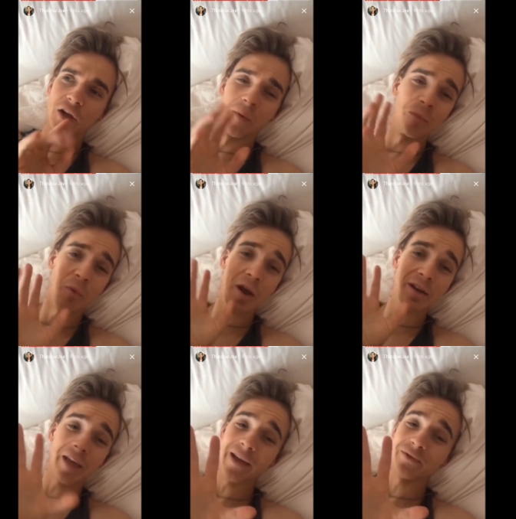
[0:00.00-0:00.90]
some
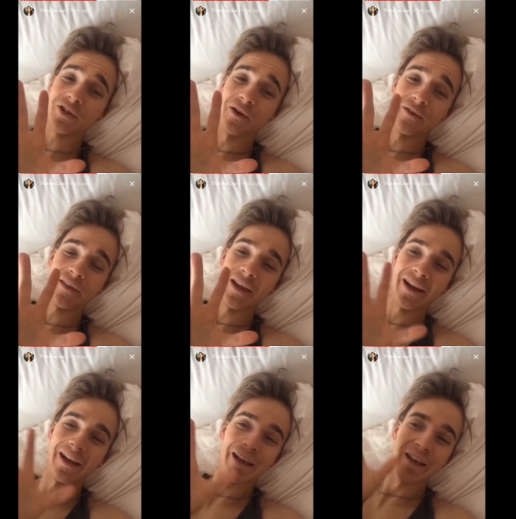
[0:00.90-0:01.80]
weird game show
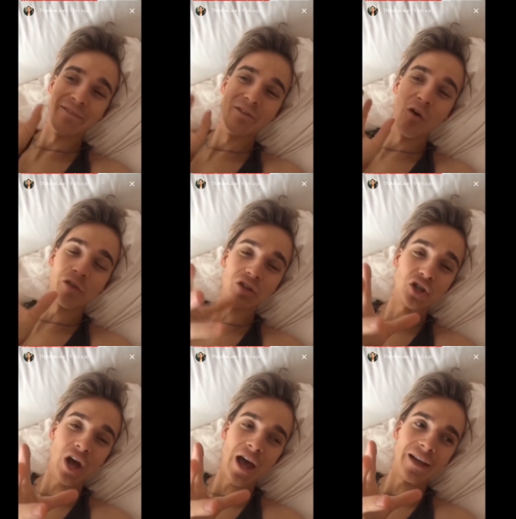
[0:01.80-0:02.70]
thing involving
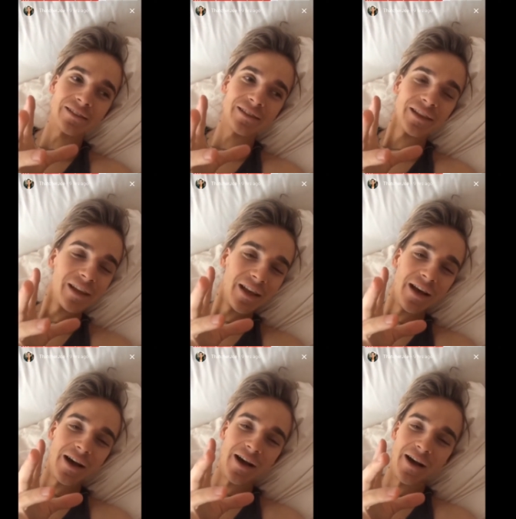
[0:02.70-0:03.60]
chairs
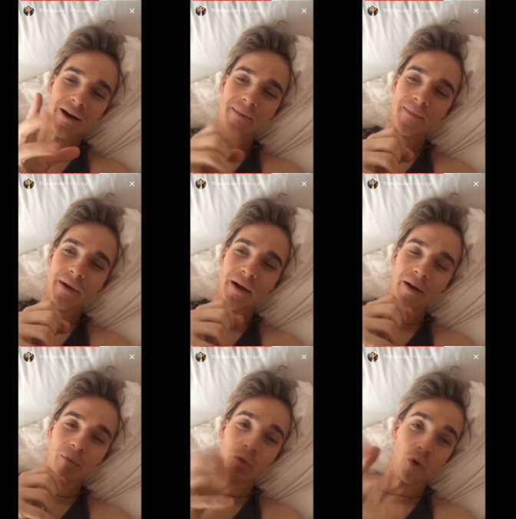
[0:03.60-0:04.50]
um,
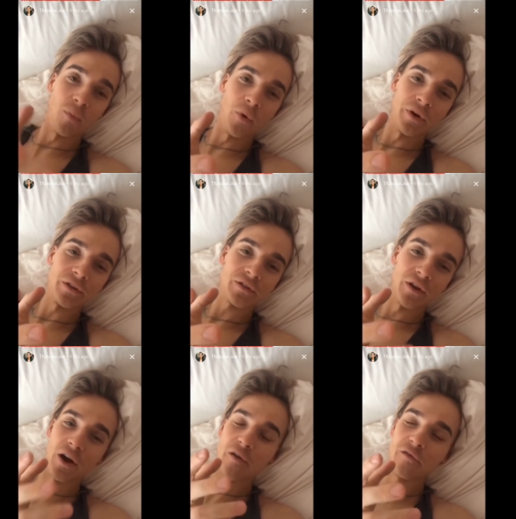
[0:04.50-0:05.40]
with all the boys.
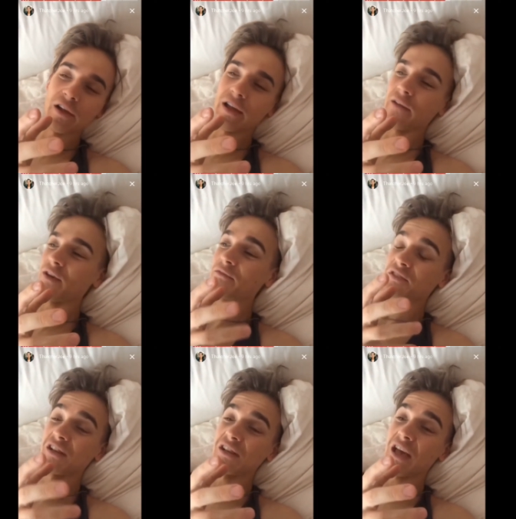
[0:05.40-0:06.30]
So hopefully, if you haven't
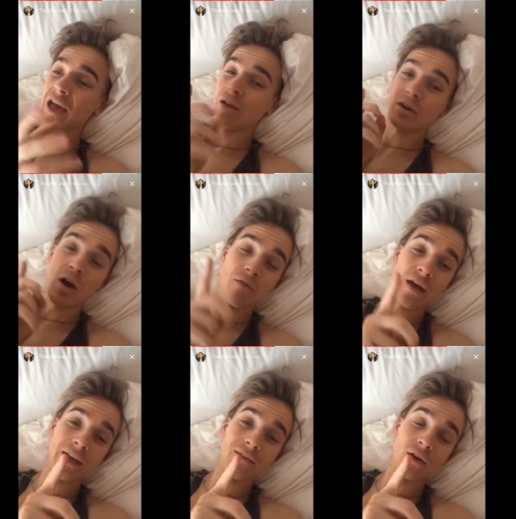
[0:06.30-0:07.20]
seen it yet, you'll go over
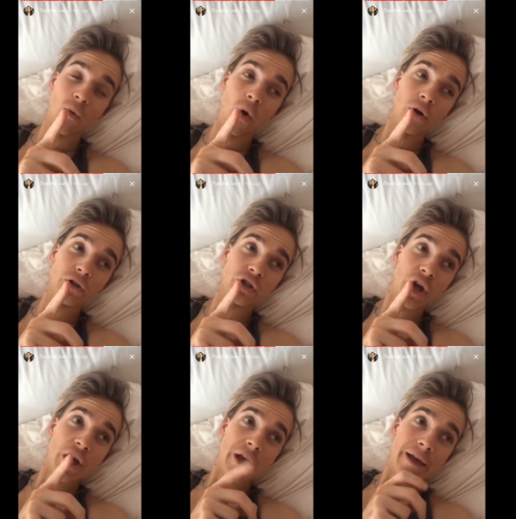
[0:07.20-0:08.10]
there and give it a little watch,
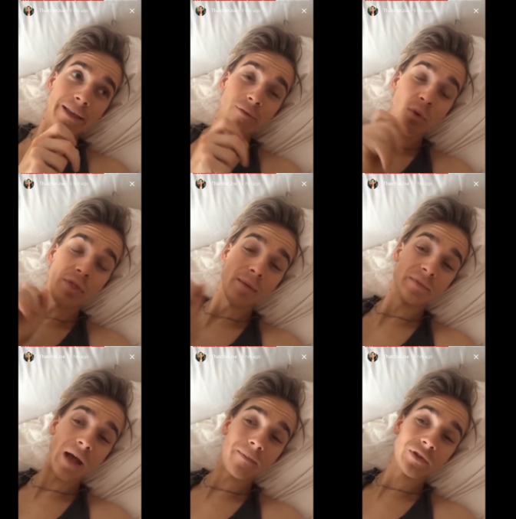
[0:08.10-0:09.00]
give it a little
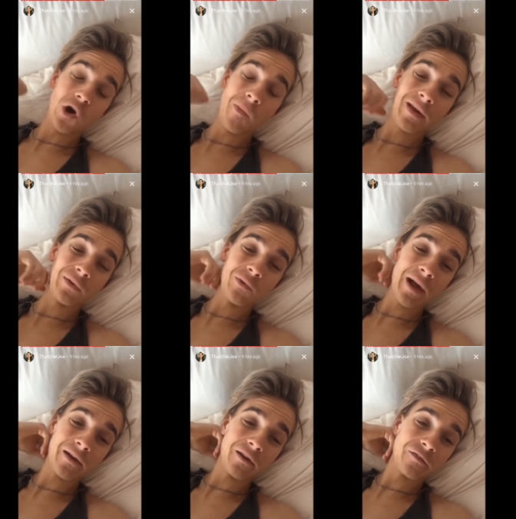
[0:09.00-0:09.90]
thumbs up, comment, all
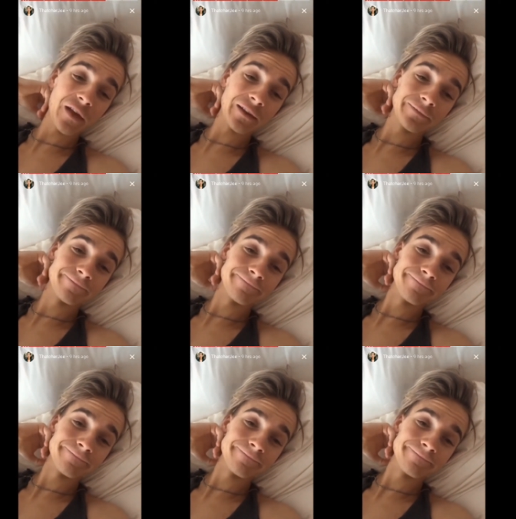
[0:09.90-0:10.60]
that kind of thing